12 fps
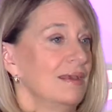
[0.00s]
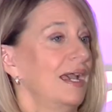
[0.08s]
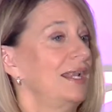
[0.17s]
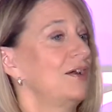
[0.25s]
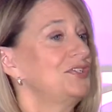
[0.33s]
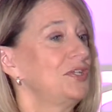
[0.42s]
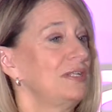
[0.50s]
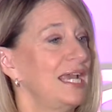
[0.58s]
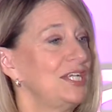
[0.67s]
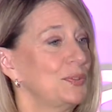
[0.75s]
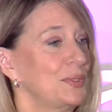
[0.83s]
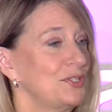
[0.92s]
I'd also
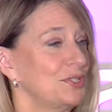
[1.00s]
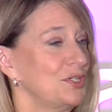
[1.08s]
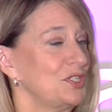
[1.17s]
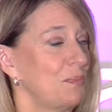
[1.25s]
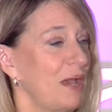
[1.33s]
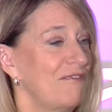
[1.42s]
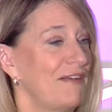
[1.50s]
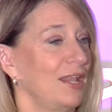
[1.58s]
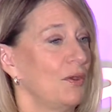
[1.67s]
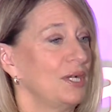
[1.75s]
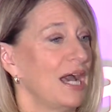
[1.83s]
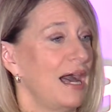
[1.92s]
like to introduce my
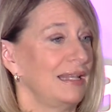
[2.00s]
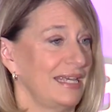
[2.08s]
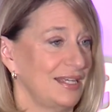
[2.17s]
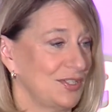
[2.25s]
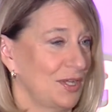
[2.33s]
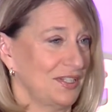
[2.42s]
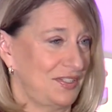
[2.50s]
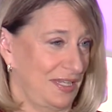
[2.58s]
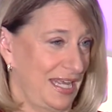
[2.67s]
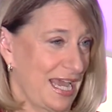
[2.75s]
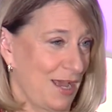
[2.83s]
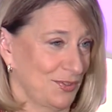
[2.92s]
fellow colleagues on the
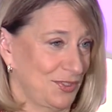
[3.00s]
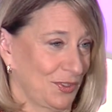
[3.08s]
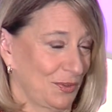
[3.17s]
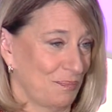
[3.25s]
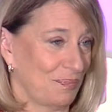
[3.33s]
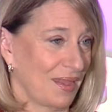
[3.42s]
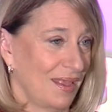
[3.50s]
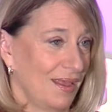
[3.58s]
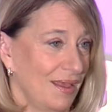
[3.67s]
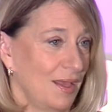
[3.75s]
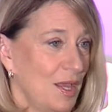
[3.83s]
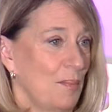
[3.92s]
City Council.
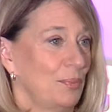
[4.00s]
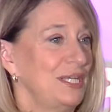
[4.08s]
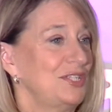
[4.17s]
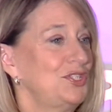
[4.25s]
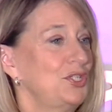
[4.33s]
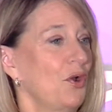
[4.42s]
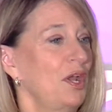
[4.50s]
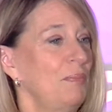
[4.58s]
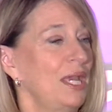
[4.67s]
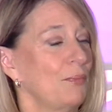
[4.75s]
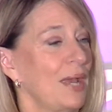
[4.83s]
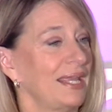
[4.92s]
Please join
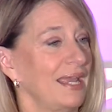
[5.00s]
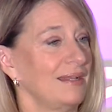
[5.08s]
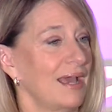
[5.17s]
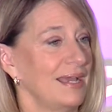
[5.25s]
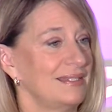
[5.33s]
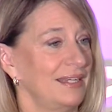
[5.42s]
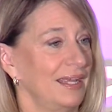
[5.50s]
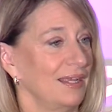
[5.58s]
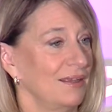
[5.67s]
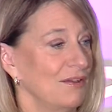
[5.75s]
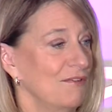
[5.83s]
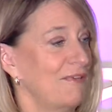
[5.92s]
me in
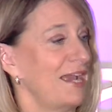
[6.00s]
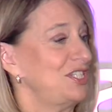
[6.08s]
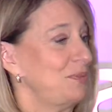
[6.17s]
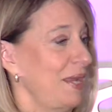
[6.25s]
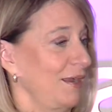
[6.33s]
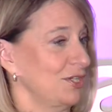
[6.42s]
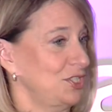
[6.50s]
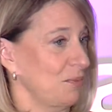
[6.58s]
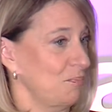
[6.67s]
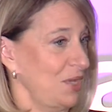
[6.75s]
recognizing Vice Mayor Jim